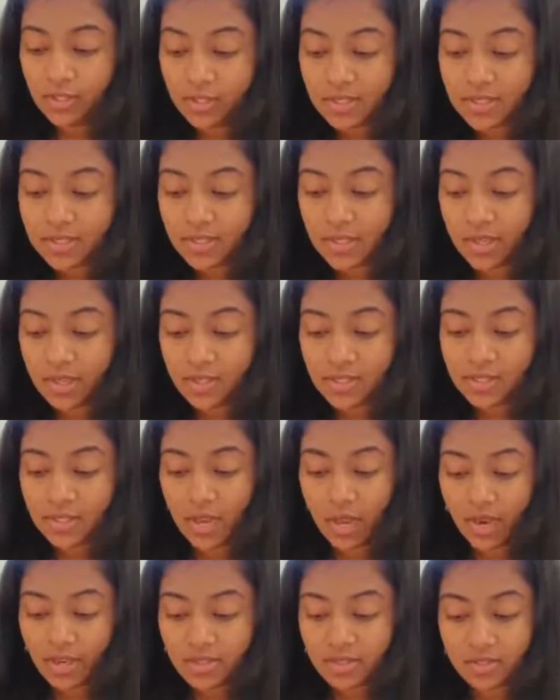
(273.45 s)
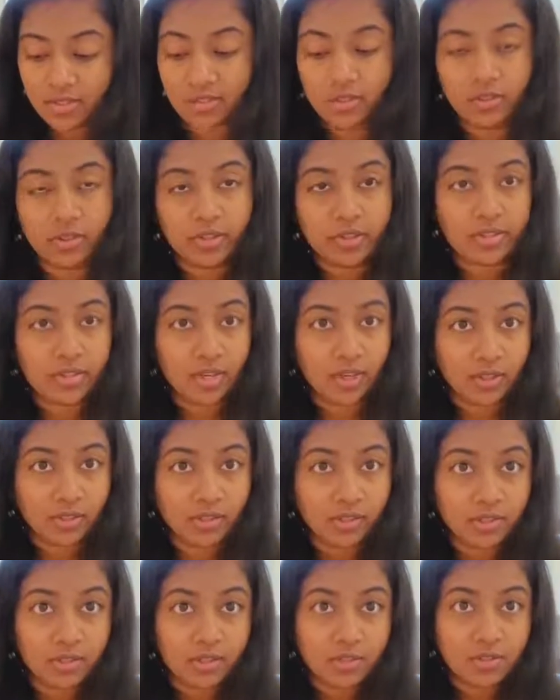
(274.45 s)
this case acts as a
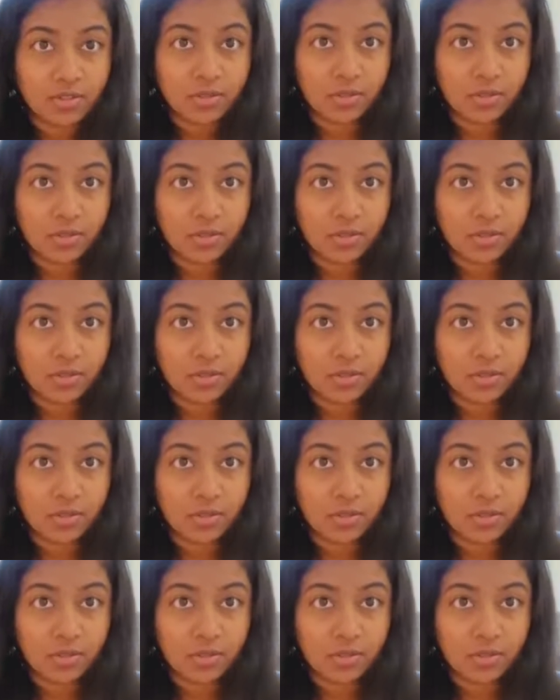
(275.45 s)
rasayana,